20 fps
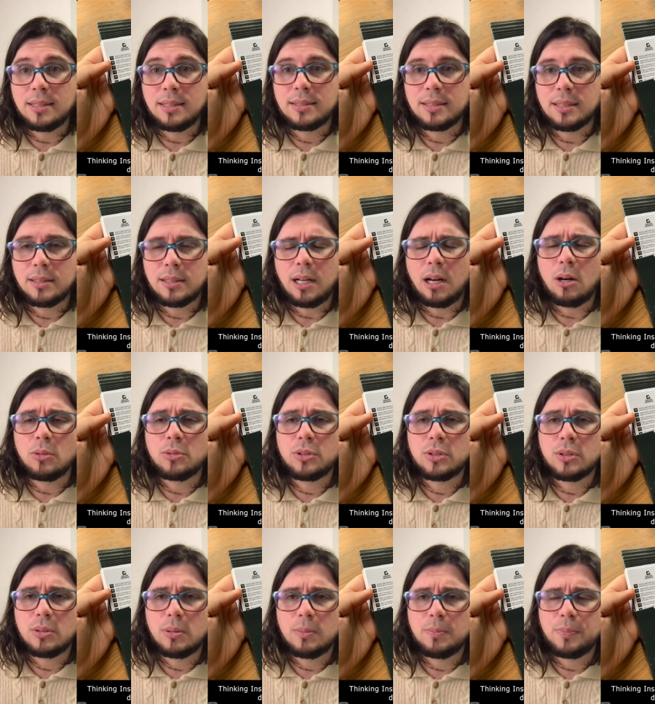It's an,
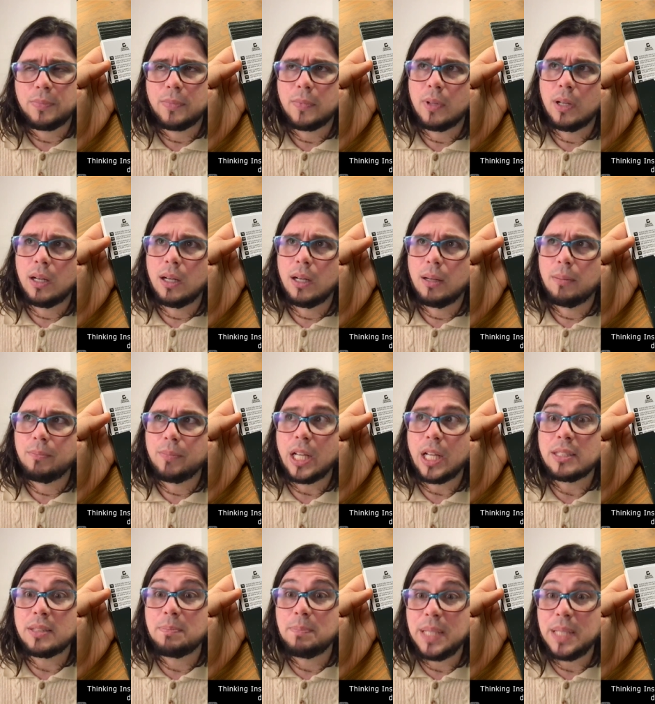also um,
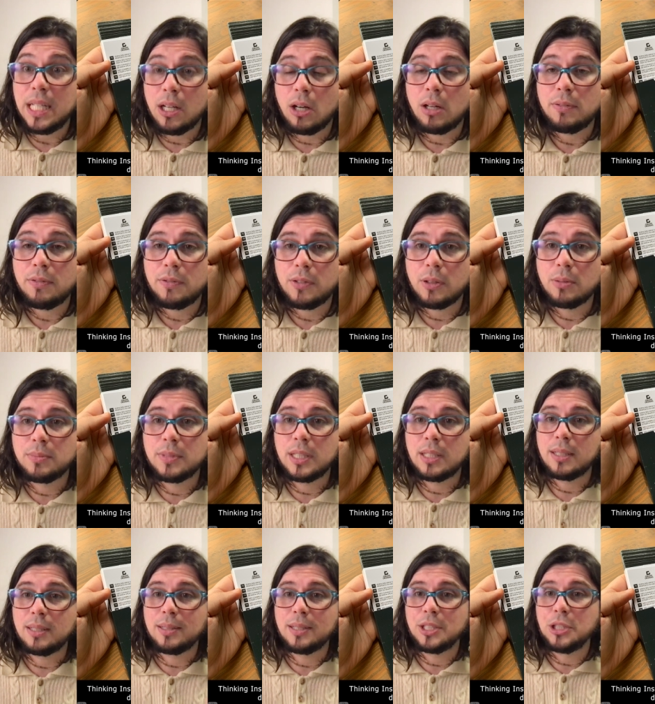a spin off from
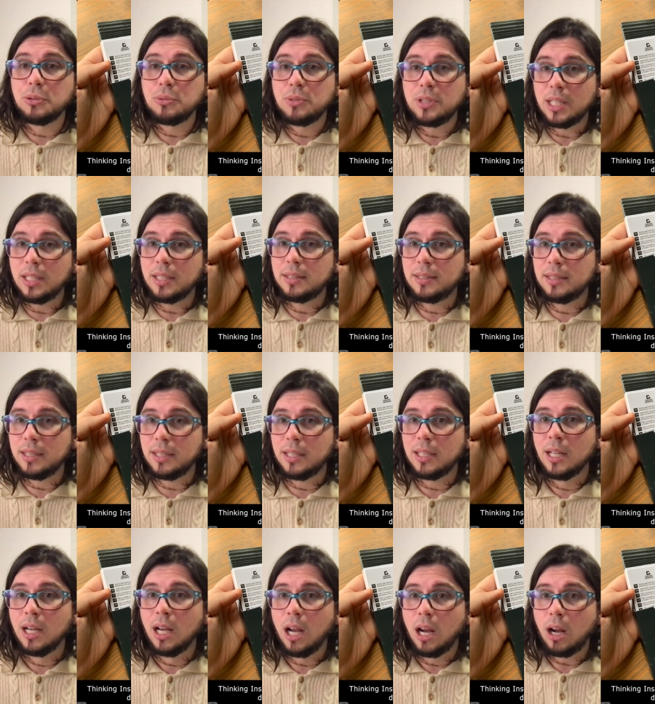the
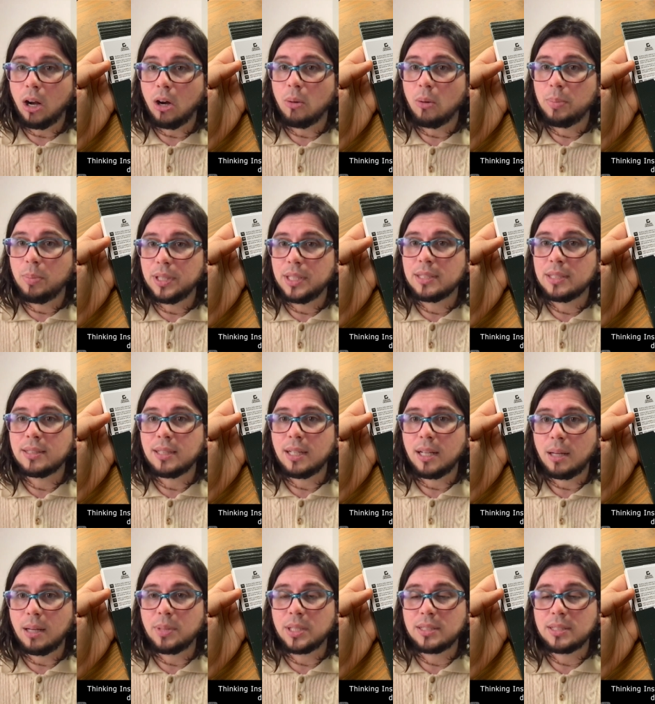utility company
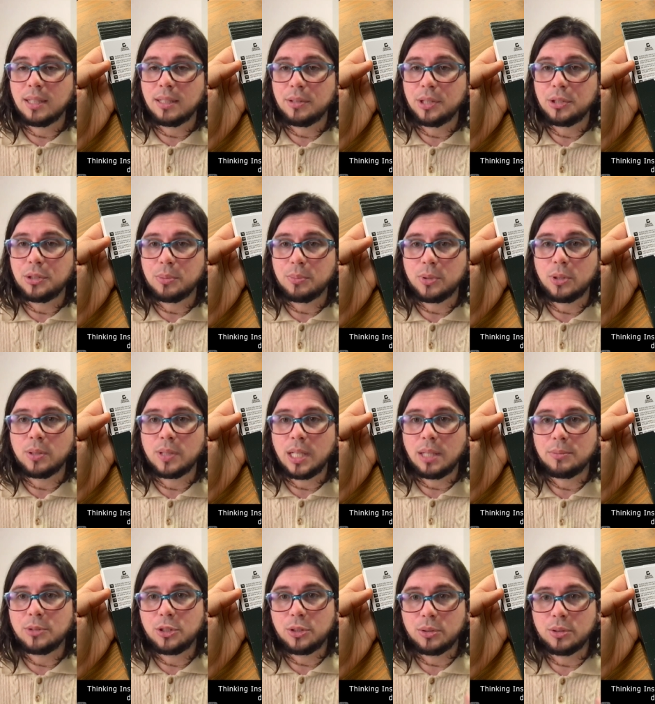startup acceleration
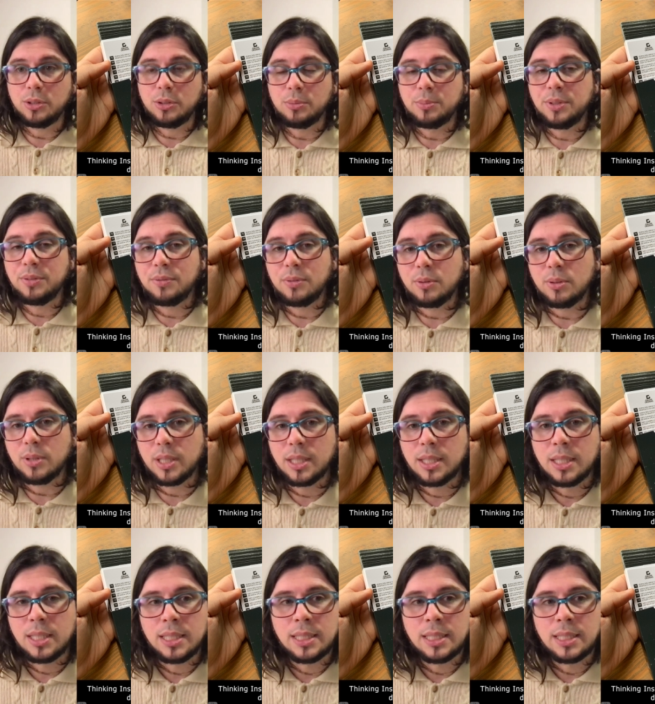program I showed you before.